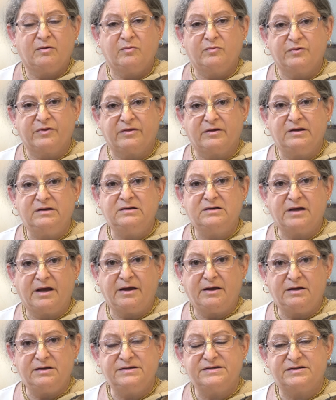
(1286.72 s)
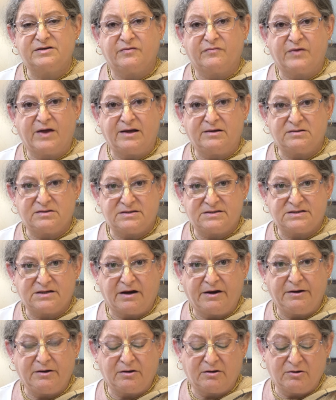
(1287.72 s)
Within days of that
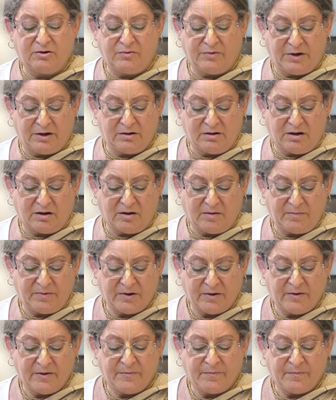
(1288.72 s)
site going up,